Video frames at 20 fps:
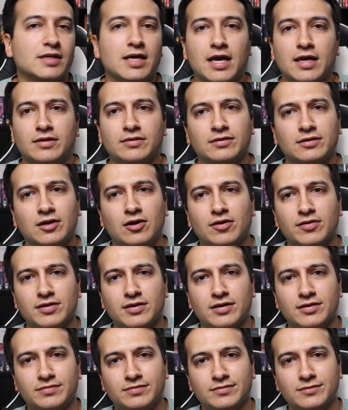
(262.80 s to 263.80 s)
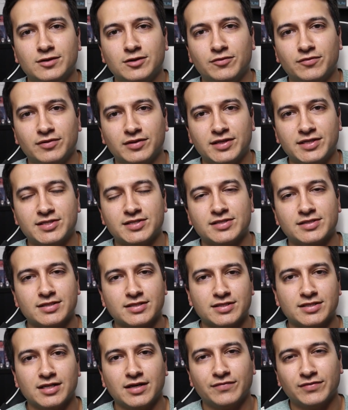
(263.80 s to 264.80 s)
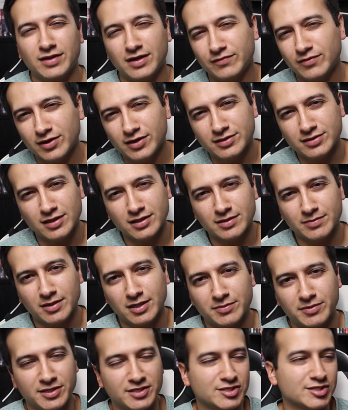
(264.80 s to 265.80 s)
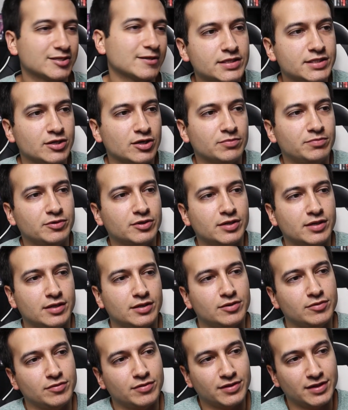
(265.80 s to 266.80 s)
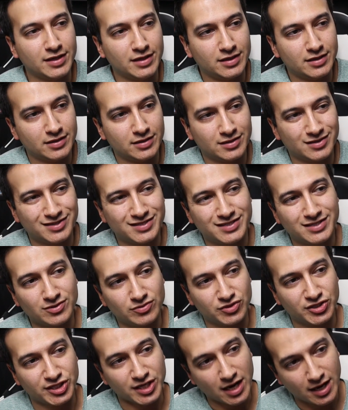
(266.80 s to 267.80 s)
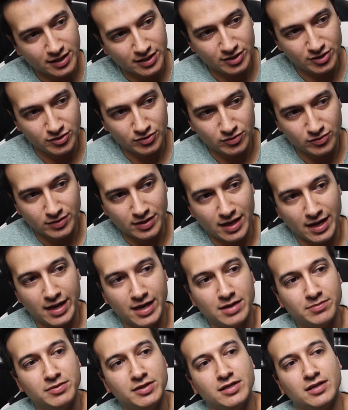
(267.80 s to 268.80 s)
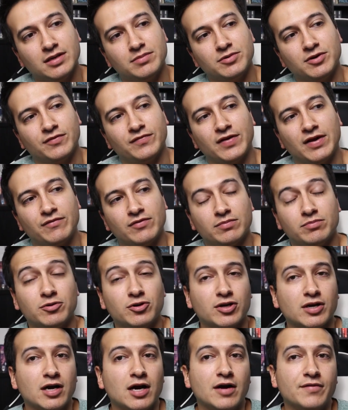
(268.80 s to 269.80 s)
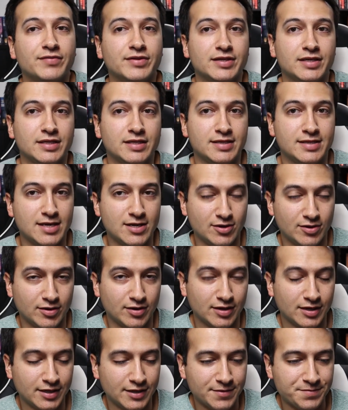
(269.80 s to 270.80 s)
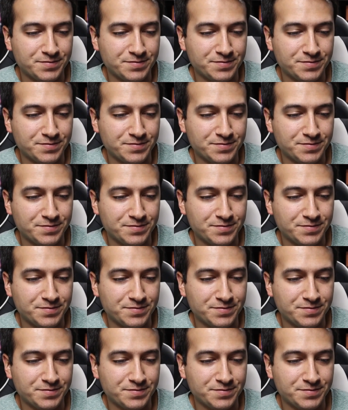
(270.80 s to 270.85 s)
And all the new releases and stuff that I've already talked about a bunch. Is there a book you think could still shock you and become your favorite book of the year?